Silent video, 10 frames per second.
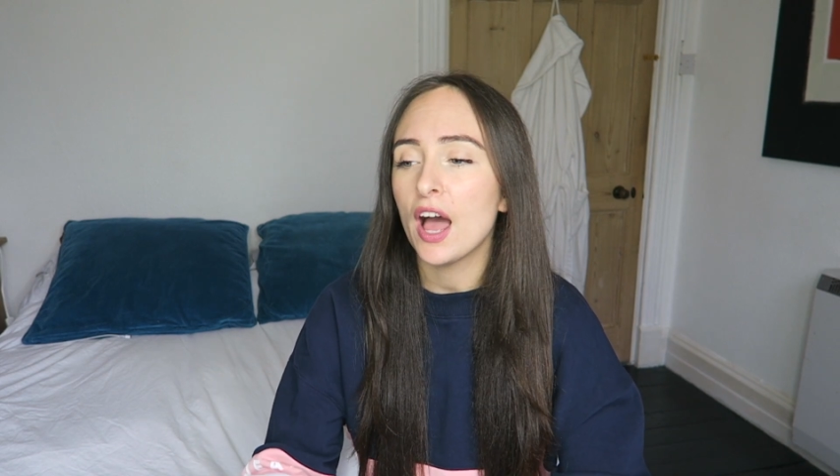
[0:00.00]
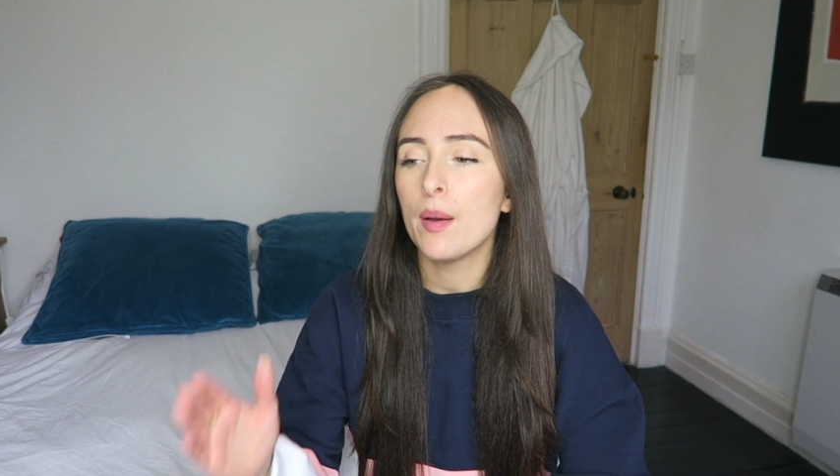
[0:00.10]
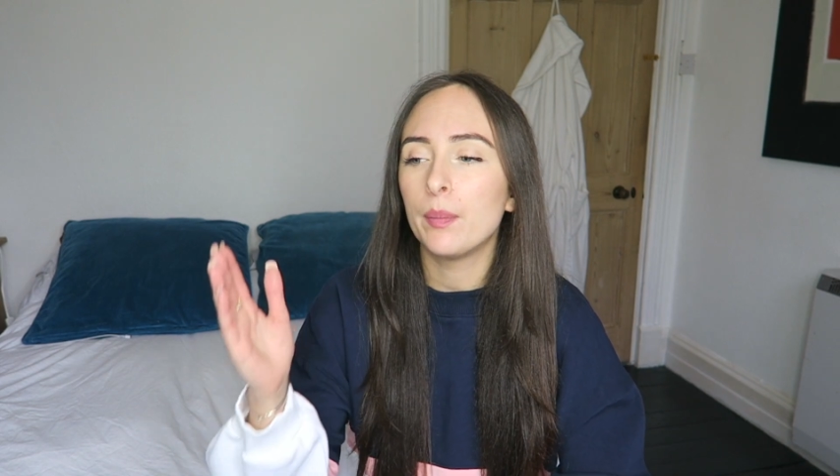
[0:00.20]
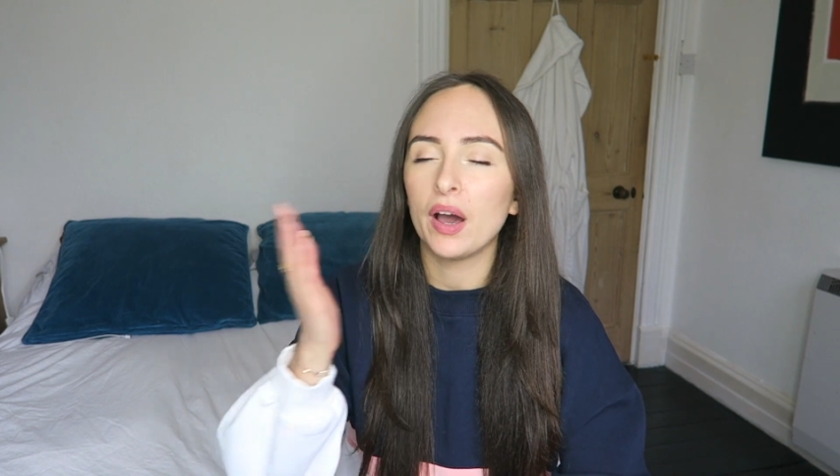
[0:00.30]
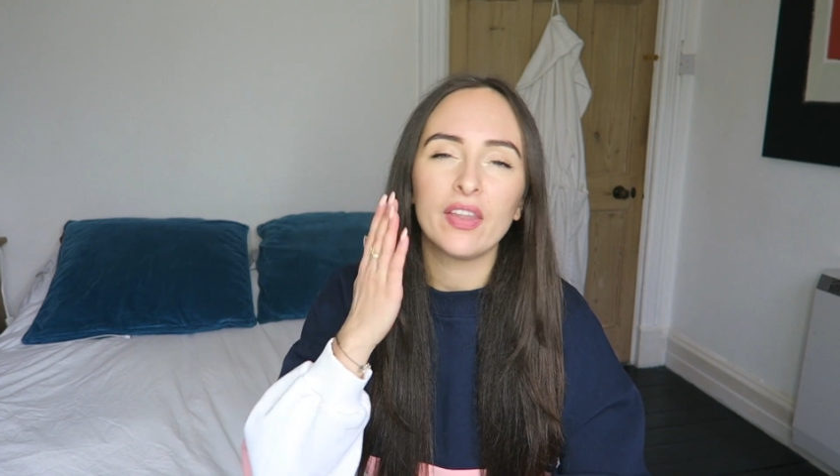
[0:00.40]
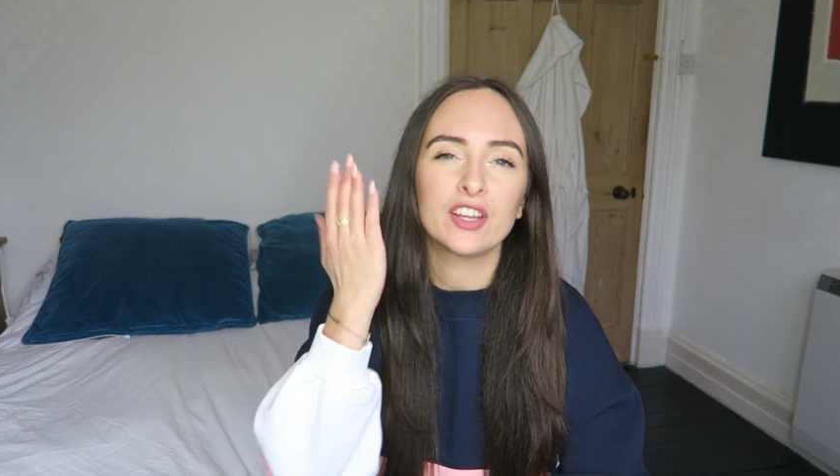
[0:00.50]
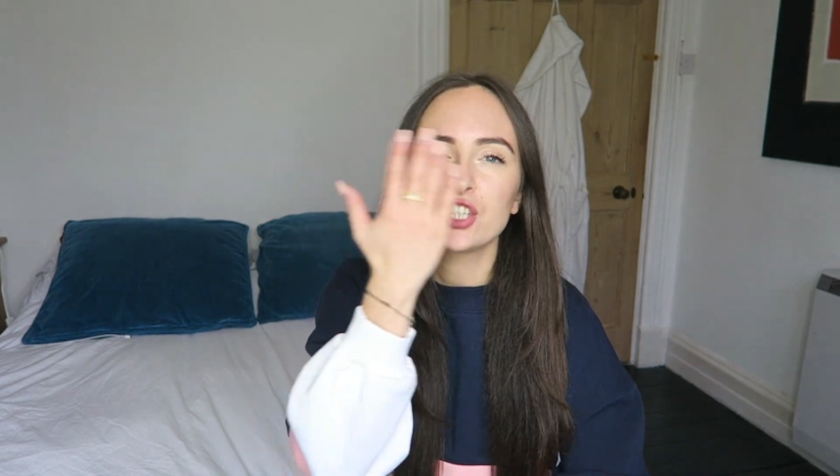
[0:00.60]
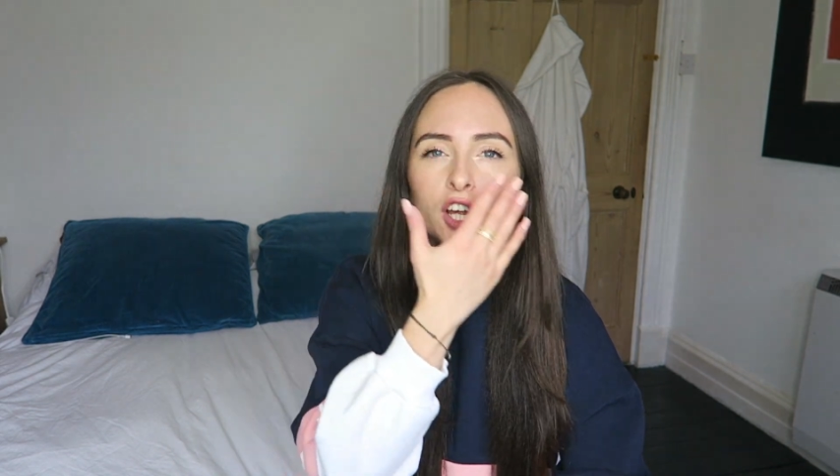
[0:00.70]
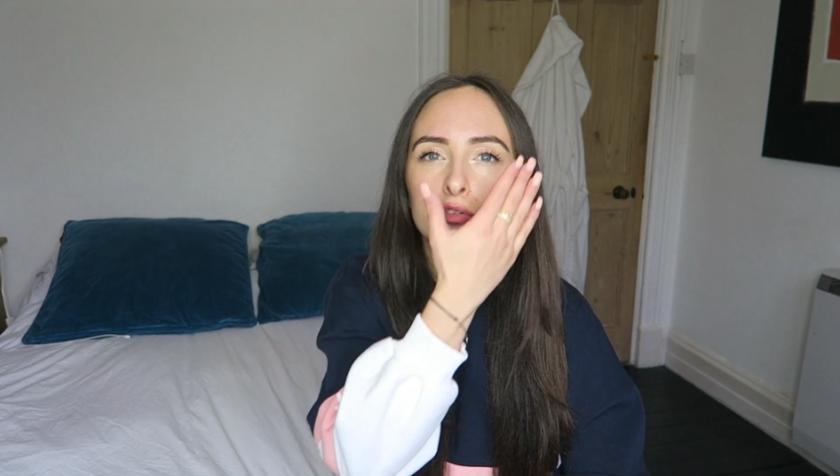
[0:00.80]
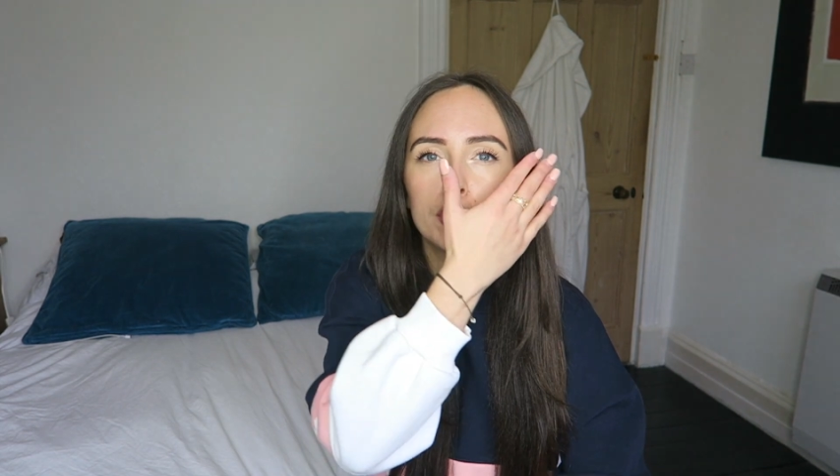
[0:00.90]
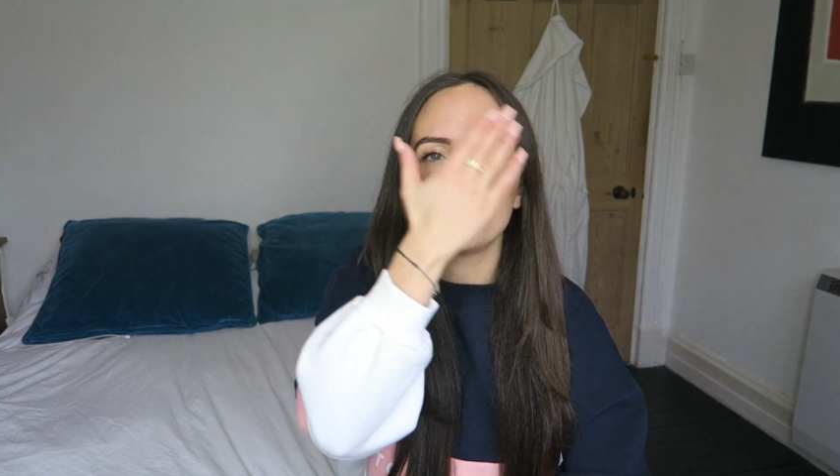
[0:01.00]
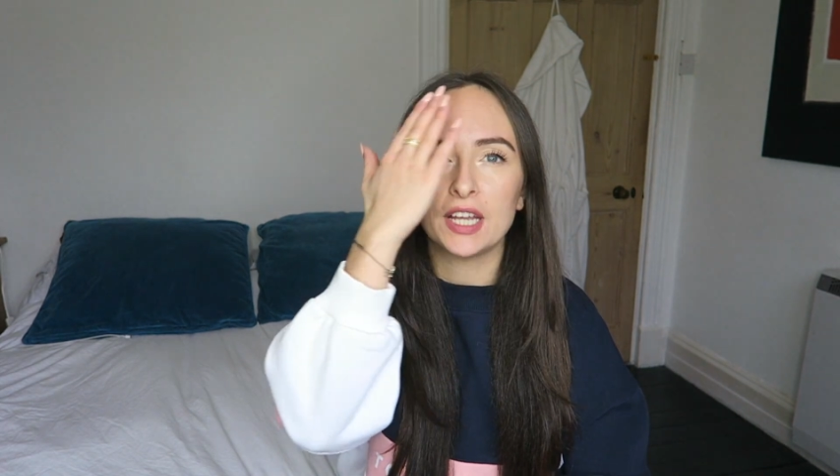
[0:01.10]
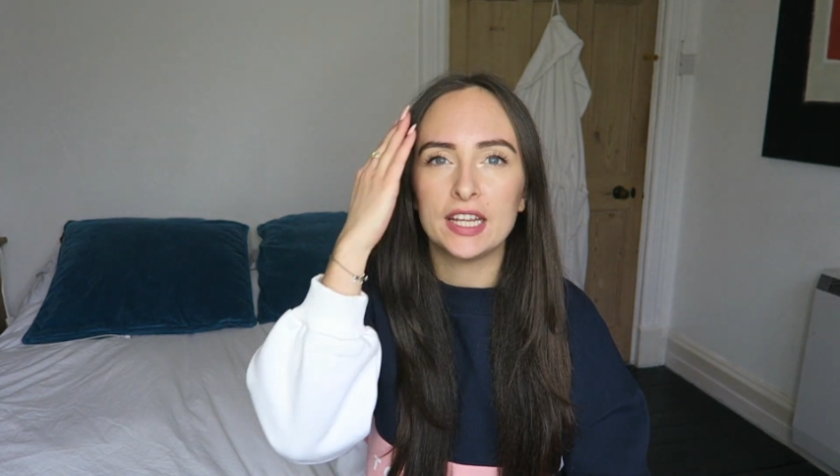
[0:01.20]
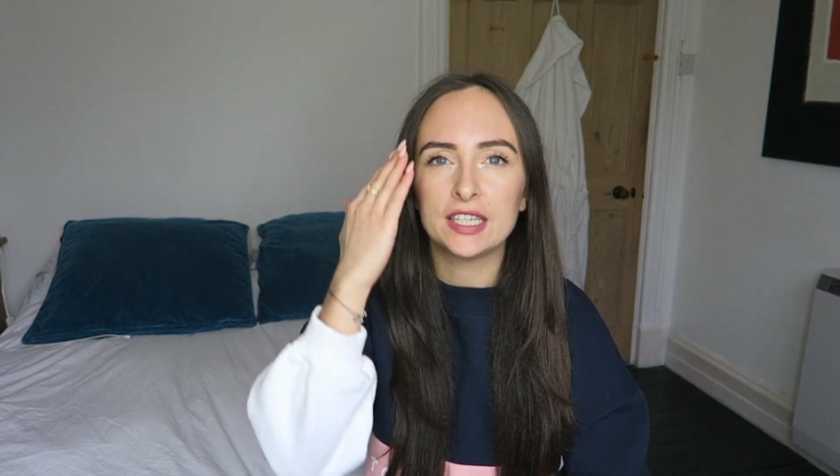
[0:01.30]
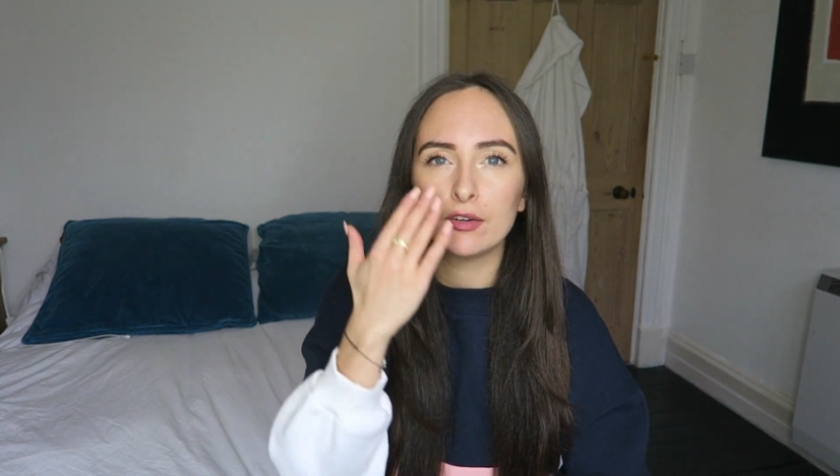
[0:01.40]
But I like to kind of
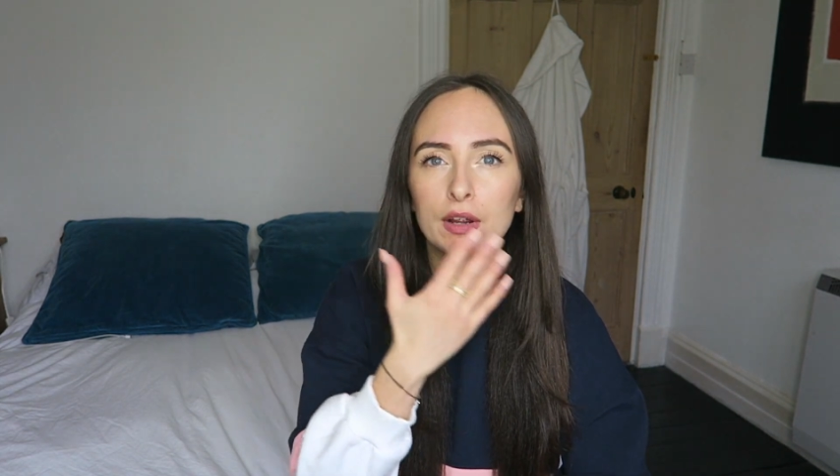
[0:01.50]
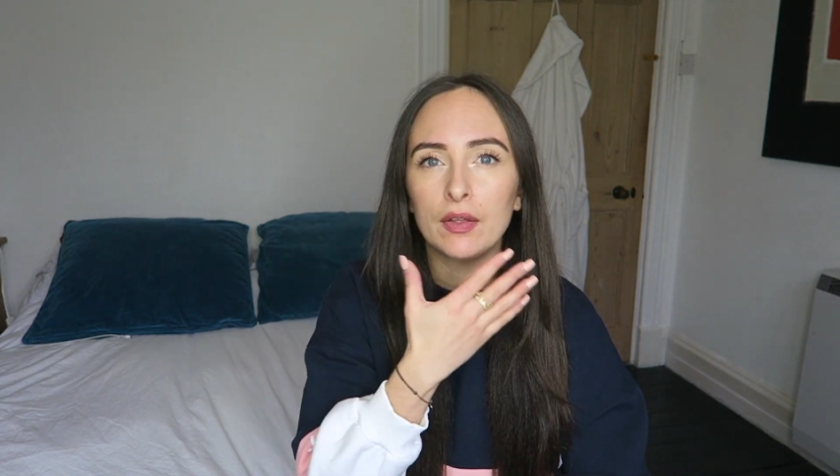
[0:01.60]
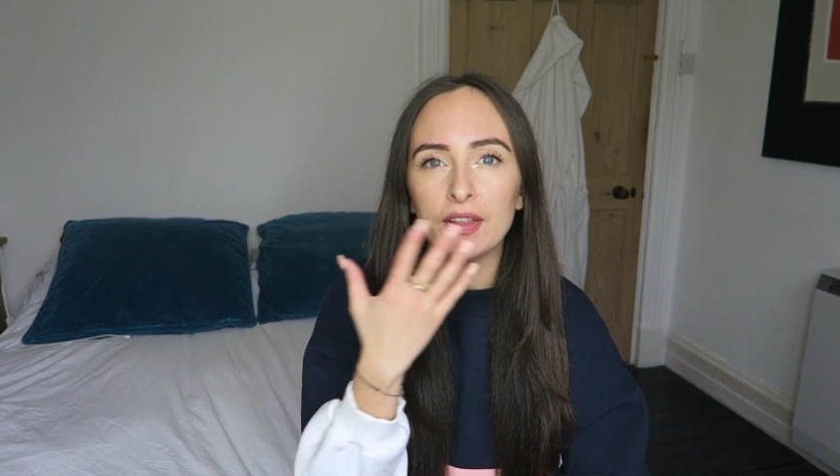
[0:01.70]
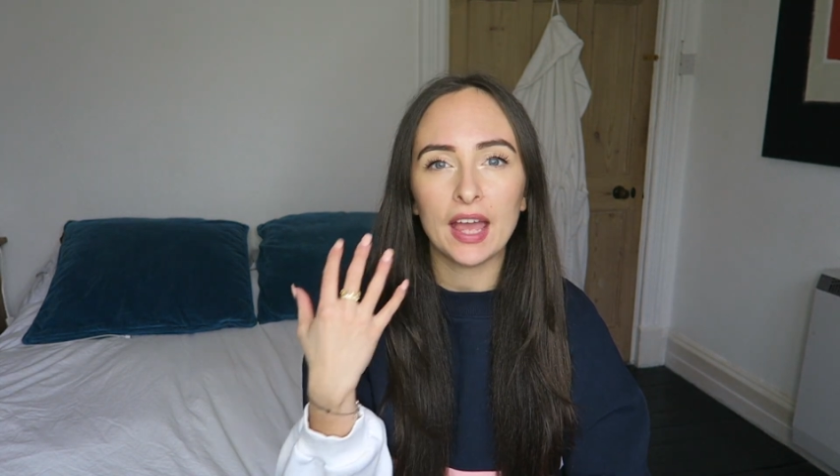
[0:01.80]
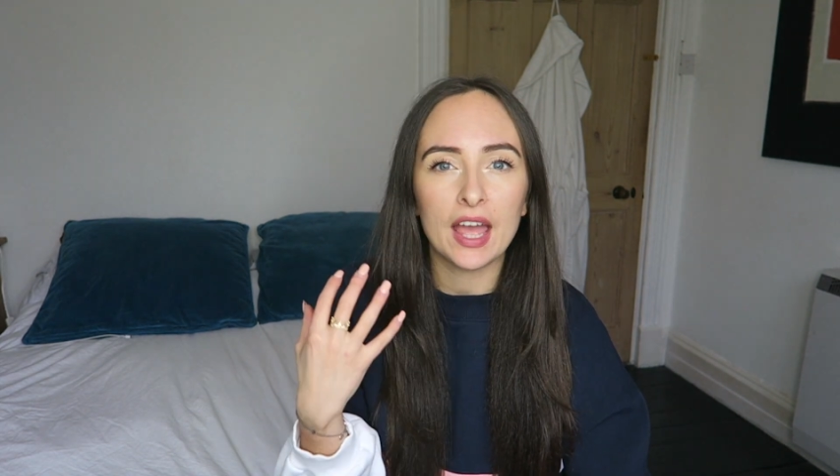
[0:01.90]
rotate it around the